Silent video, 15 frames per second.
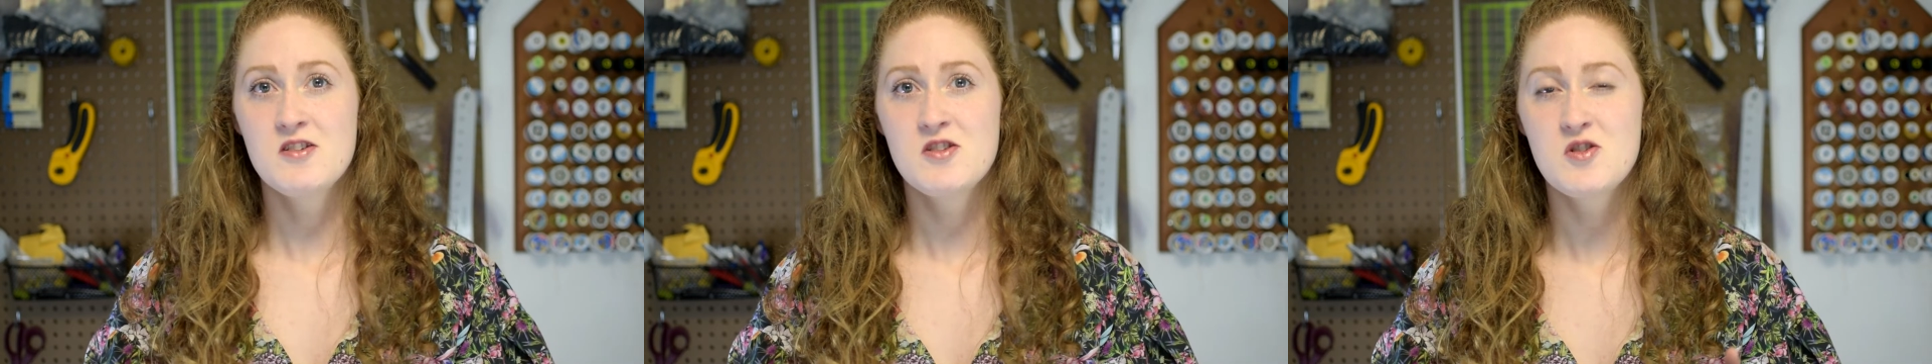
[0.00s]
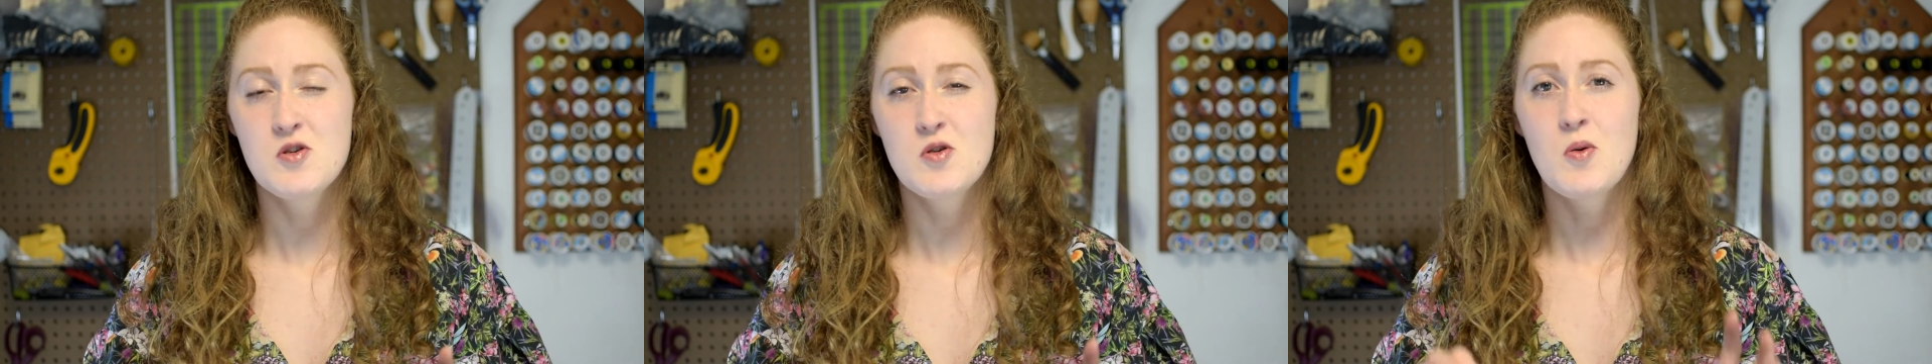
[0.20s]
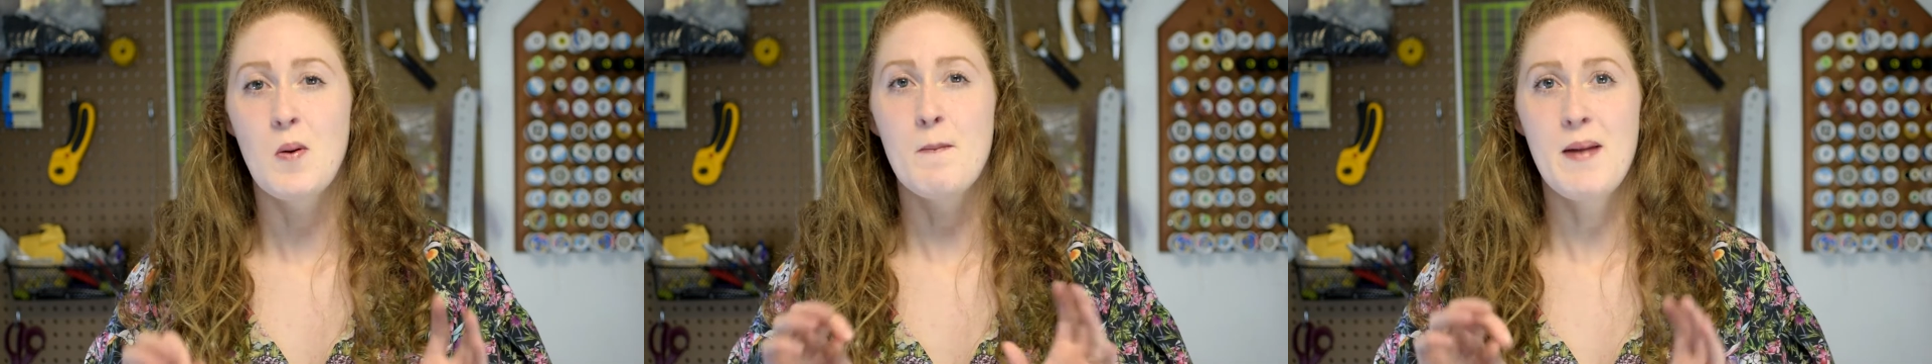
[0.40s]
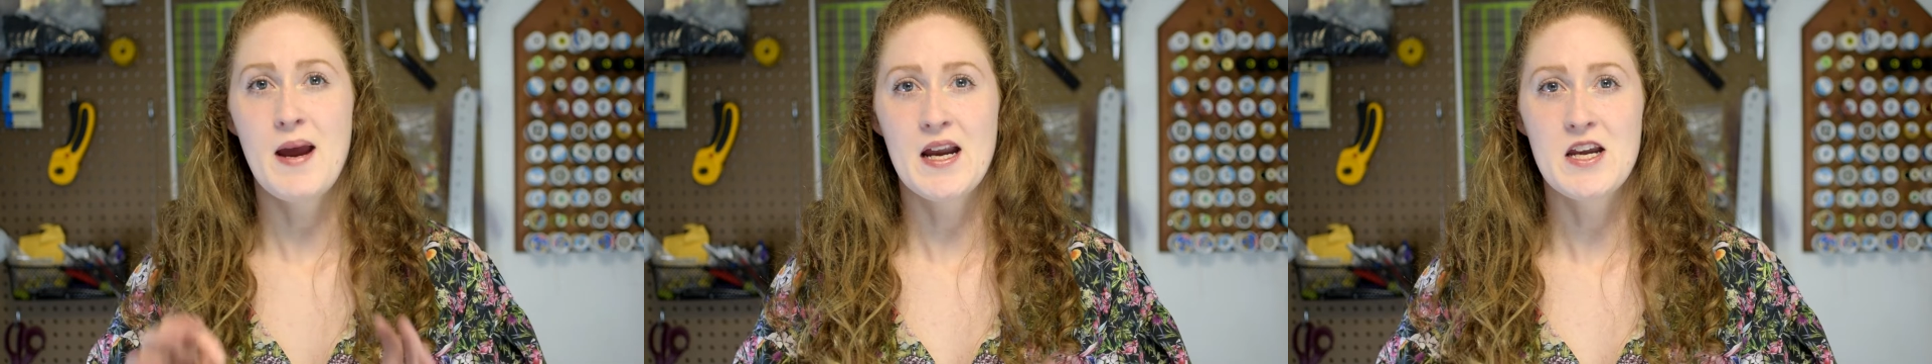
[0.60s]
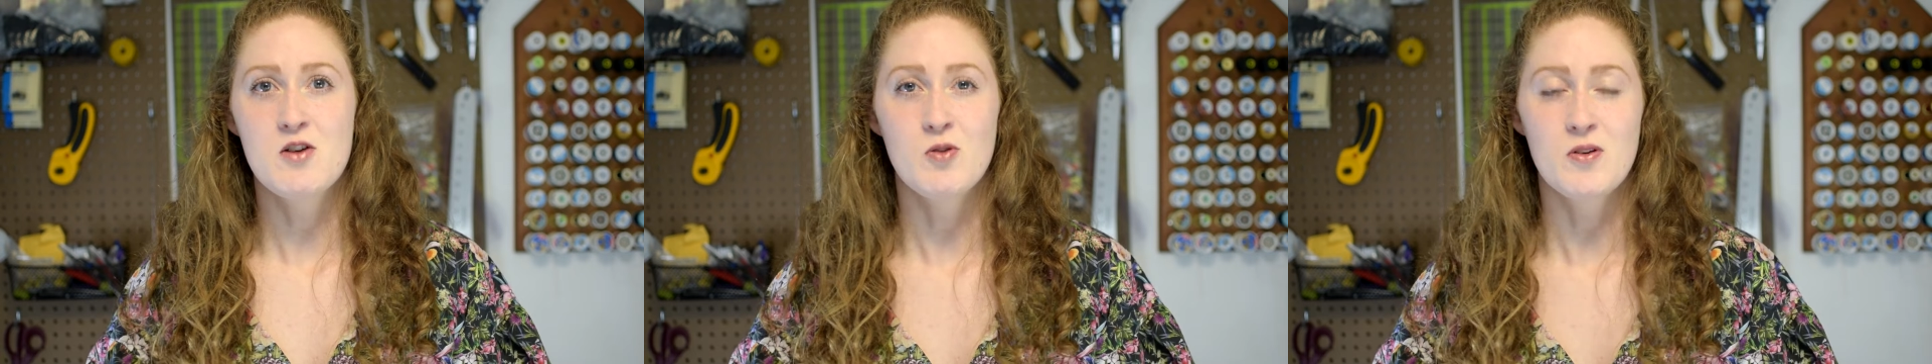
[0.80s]
to
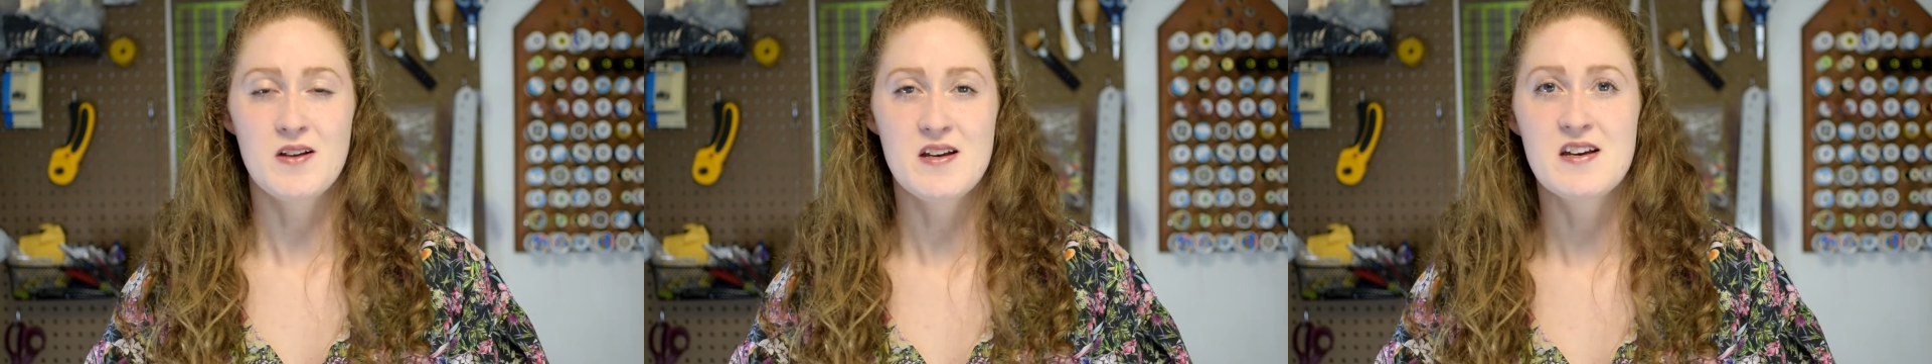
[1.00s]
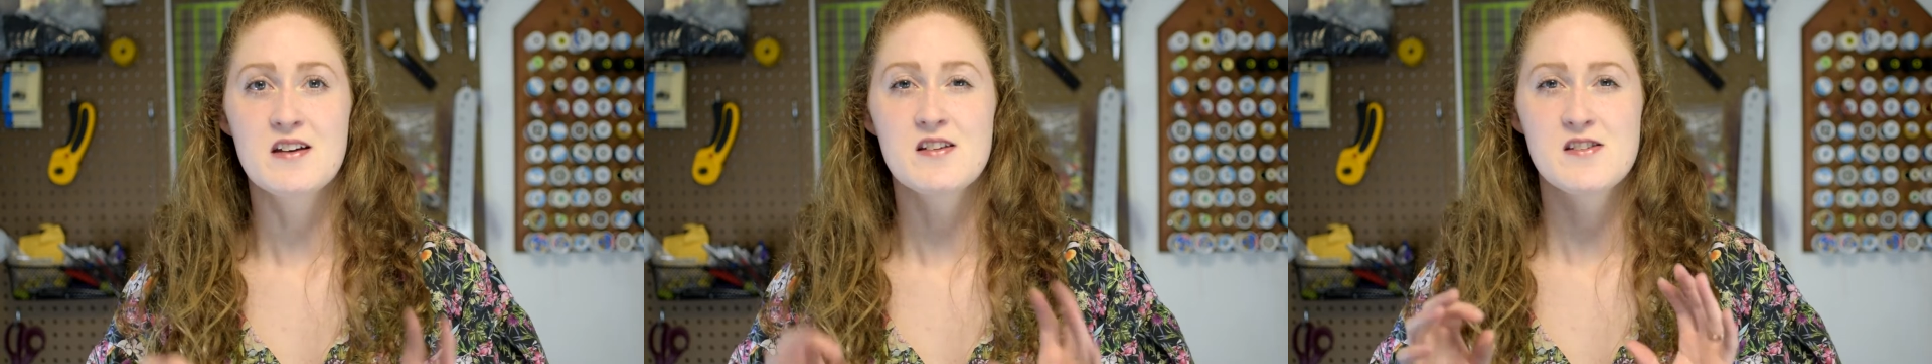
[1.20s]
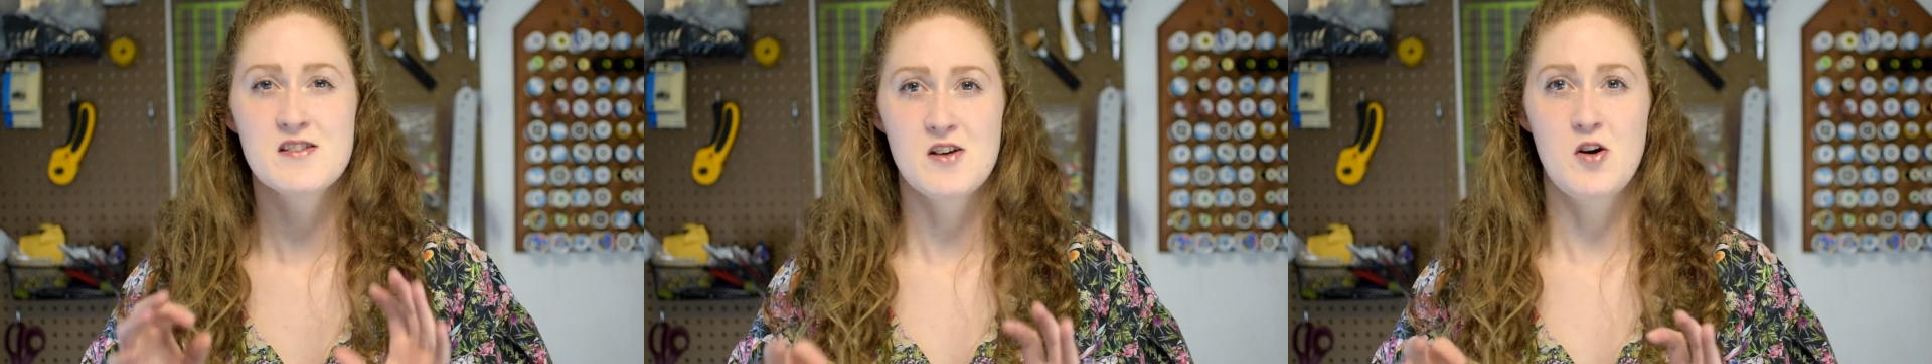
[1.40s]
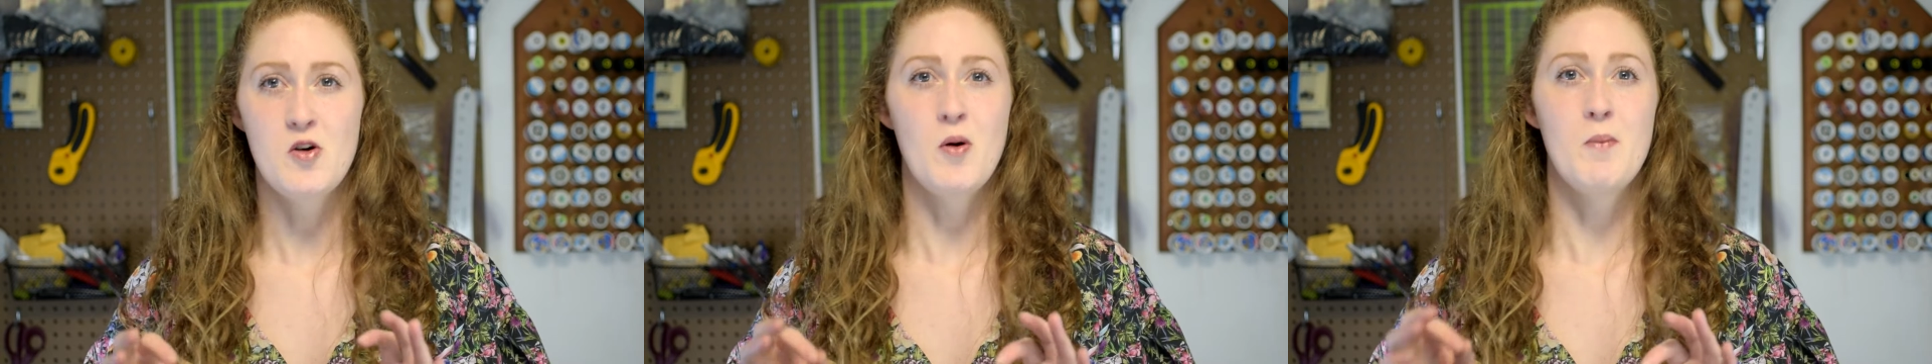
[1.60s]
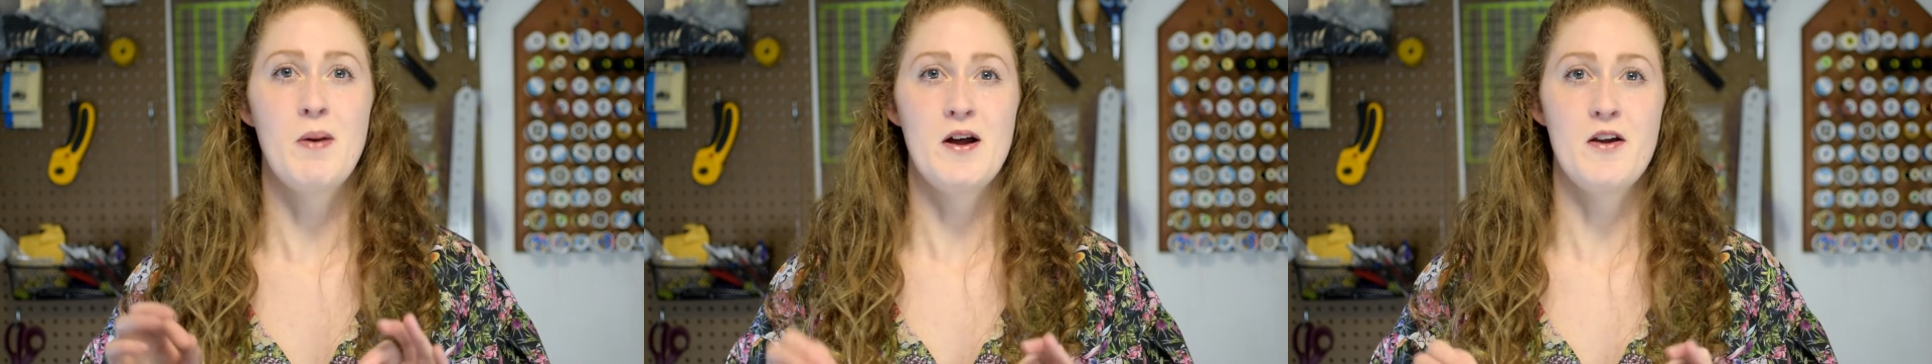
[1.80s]
manually
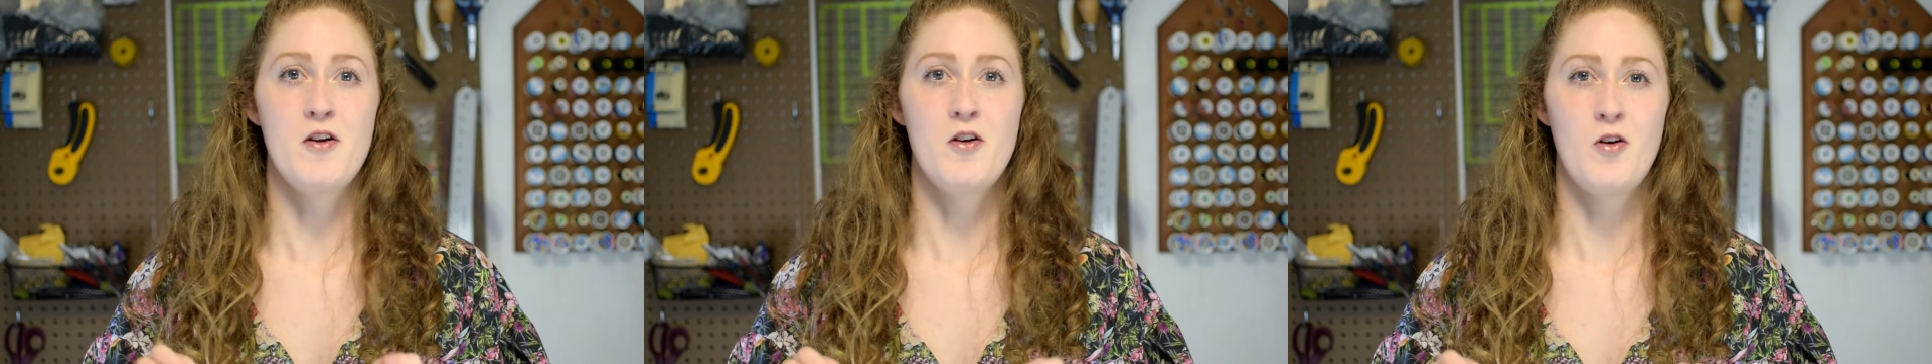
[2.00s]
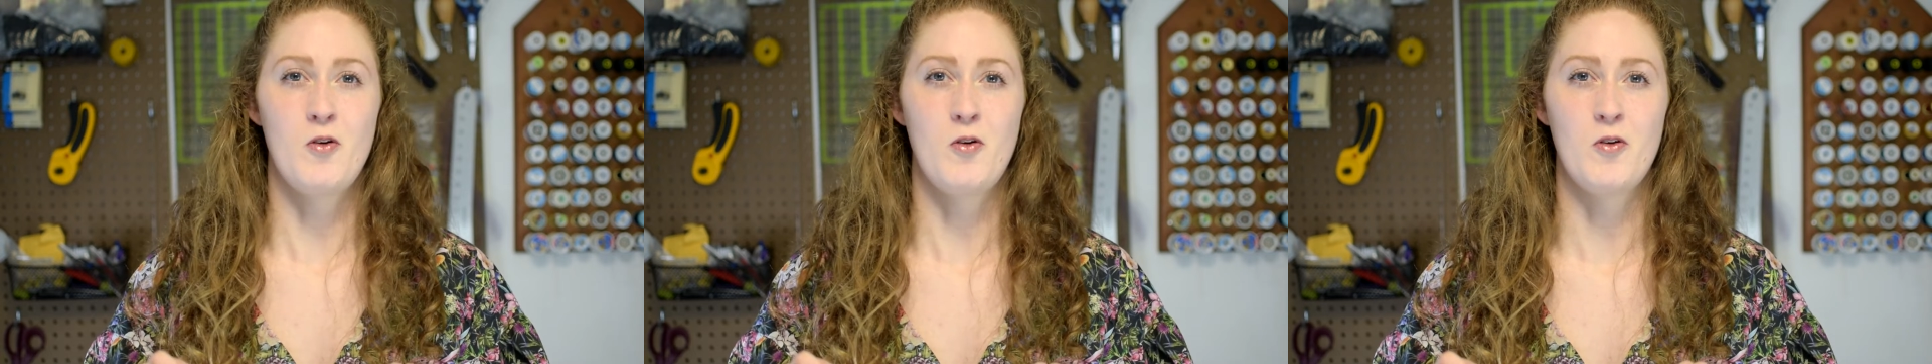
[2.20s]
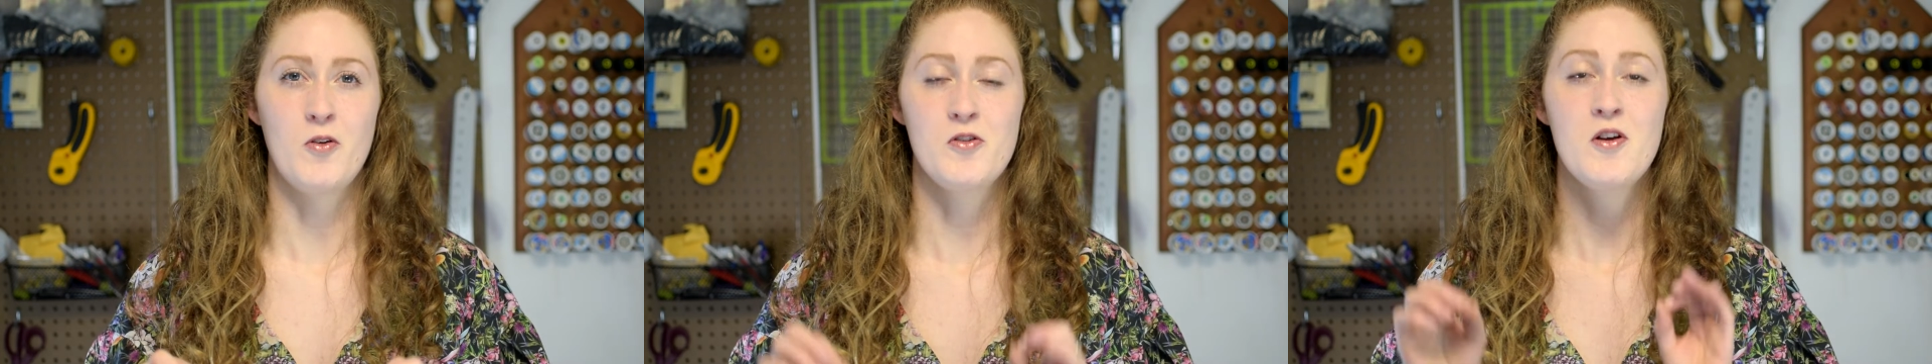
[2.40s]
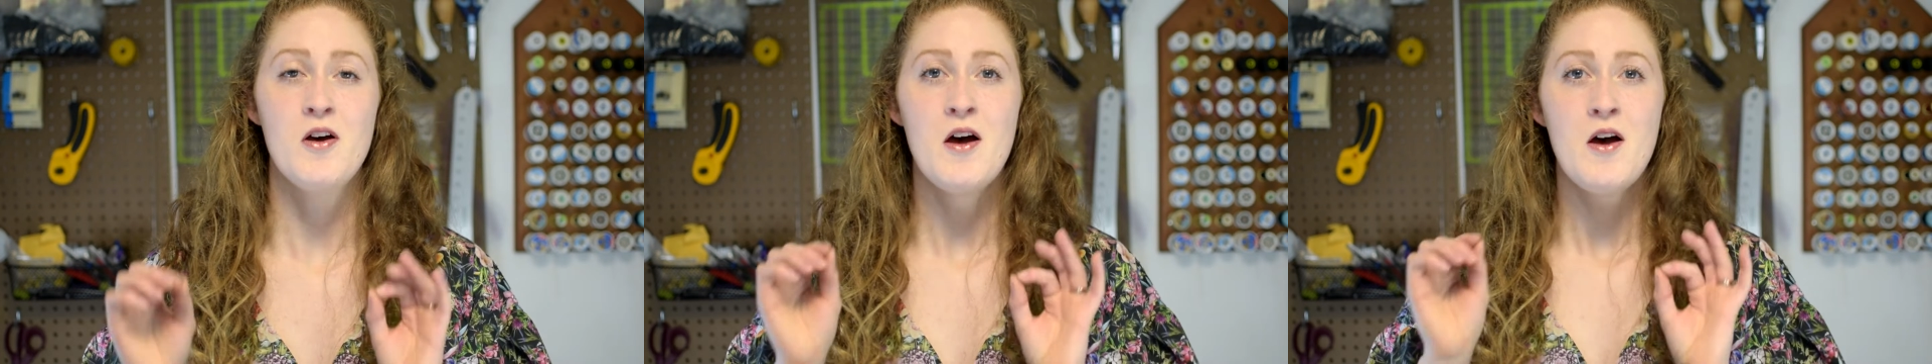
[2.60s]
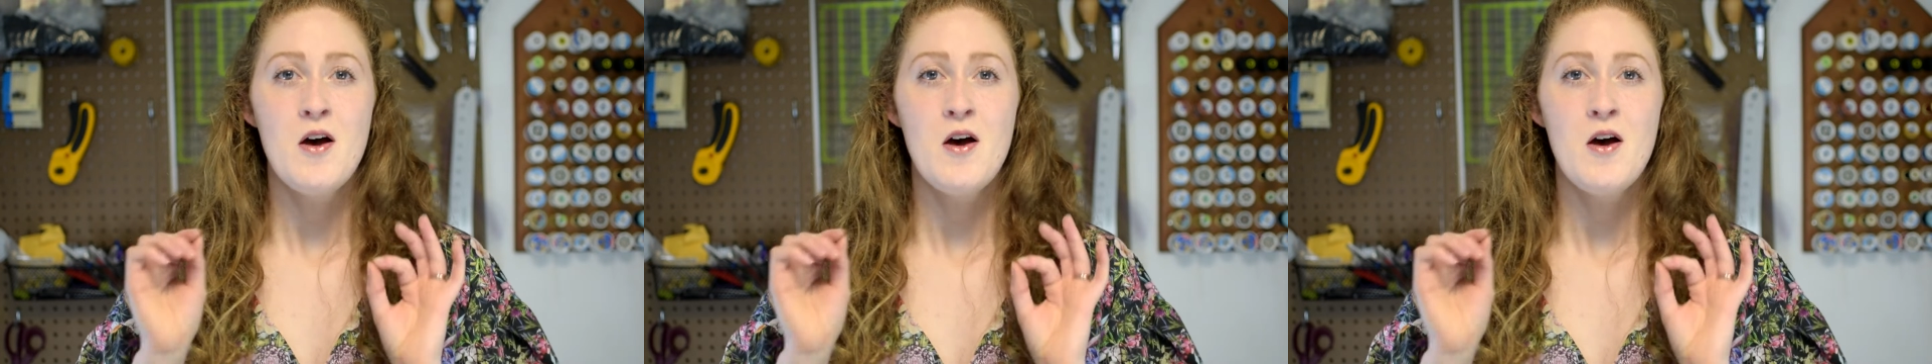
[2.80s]
sew buttonholes